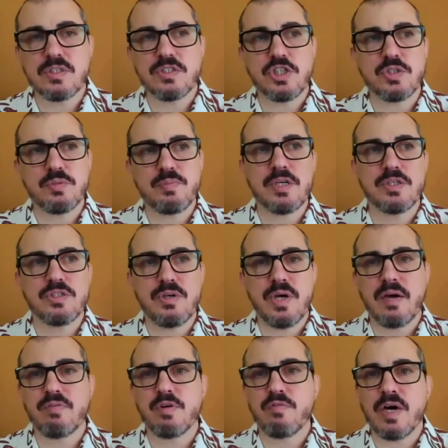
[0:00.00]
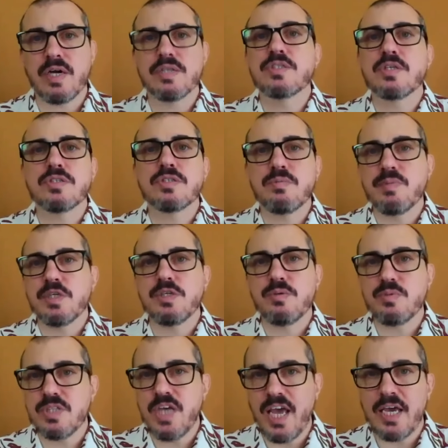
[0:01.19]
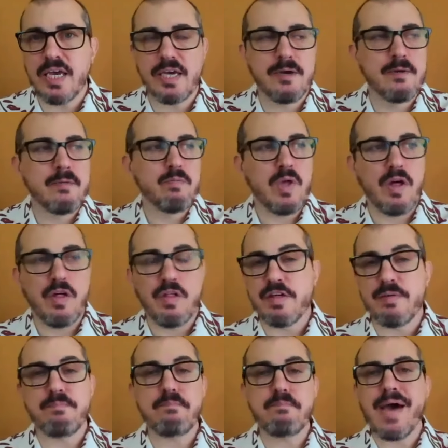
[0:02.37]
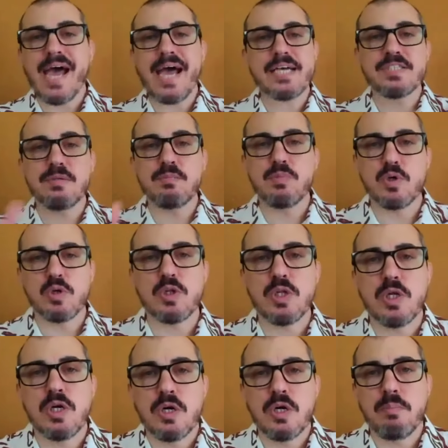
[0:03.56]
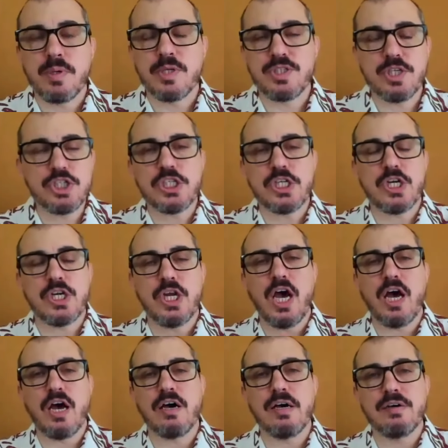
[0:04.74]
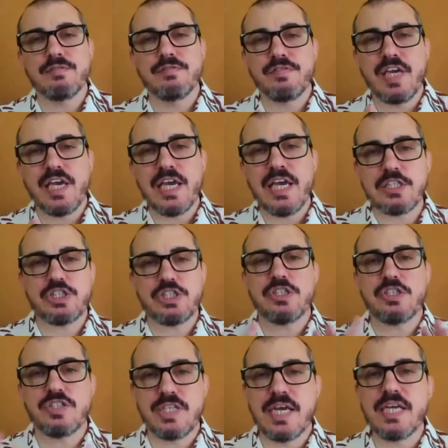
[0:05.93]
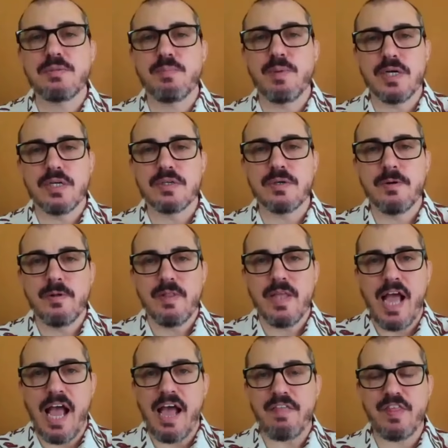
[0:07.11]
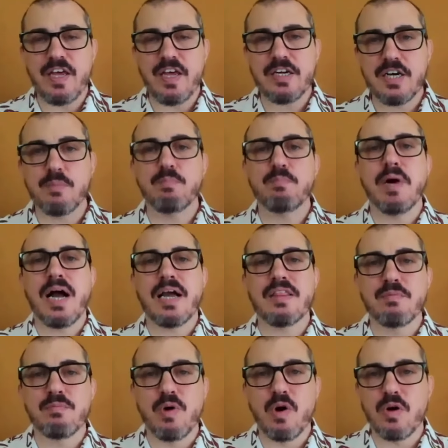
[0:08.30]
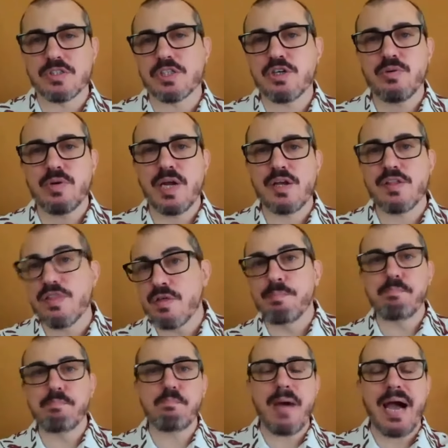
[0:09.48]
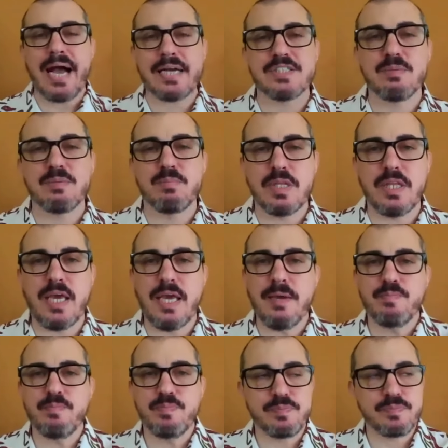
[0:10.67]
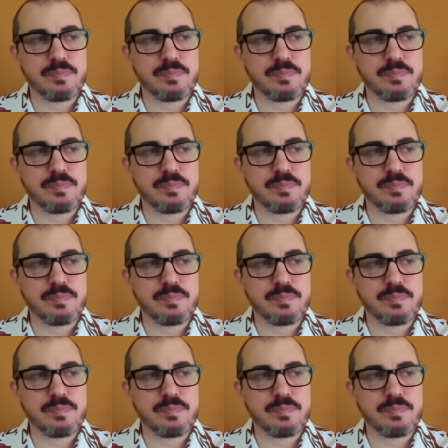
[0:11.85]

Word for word: And just because you have advice doesn't mean you take the maximal position of each statement and then combine them all to create the maximally